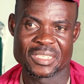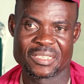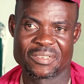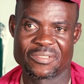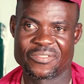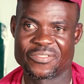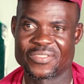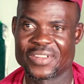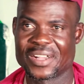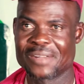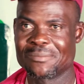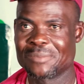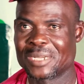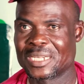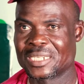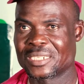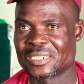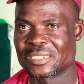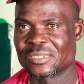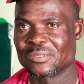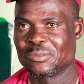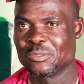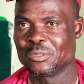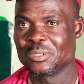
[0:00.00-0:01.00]

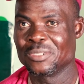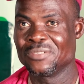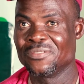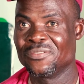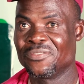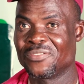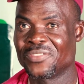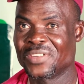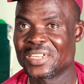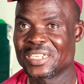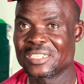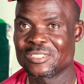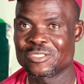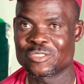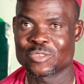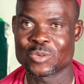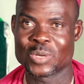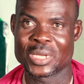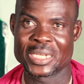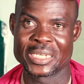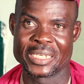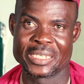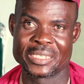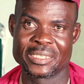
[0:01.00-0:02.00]
farmers will
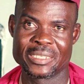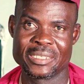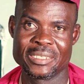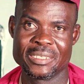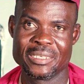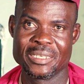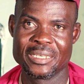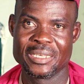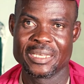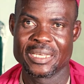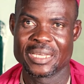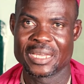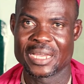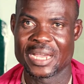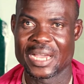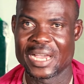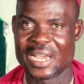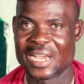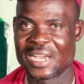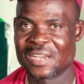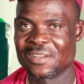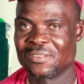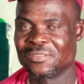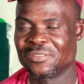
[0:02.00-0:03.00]
eventually
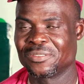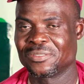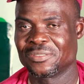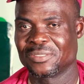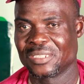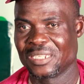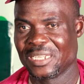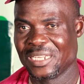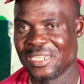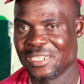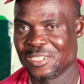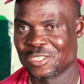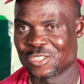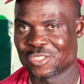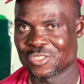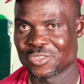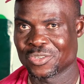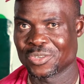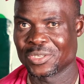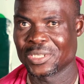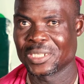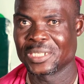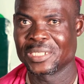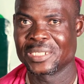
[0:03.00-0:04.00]
have a
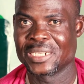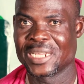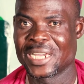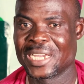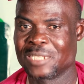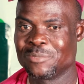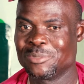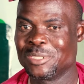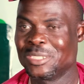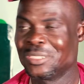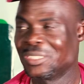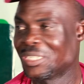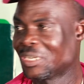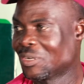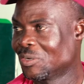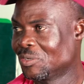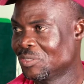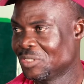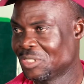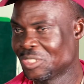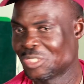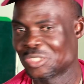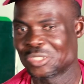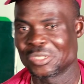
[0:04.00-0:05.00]
soil that has been
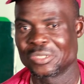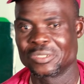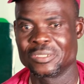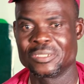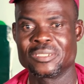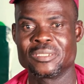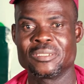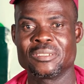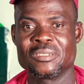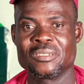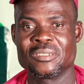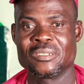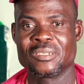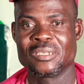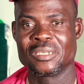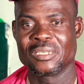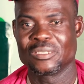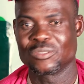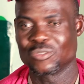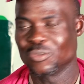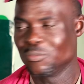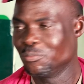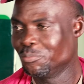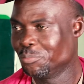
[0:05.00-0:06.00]
reconditioned
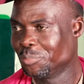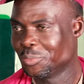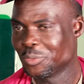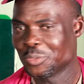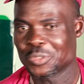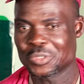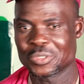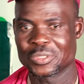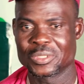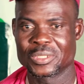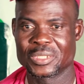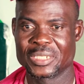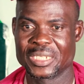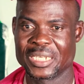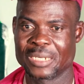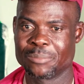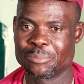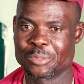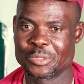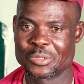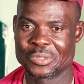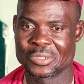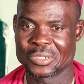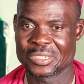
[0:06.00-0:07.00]
to boost their
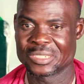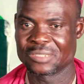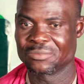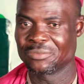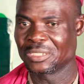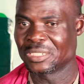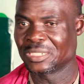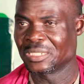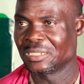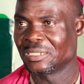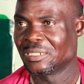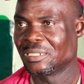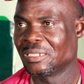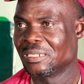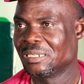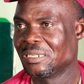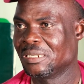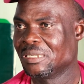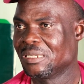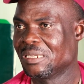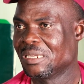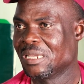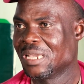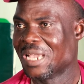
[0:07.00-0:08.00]
productivity.
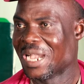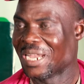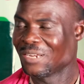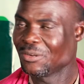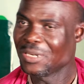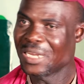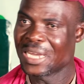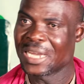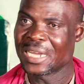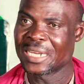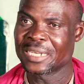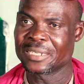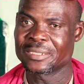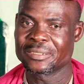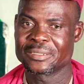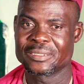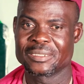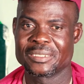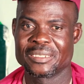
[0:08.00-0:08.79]
Another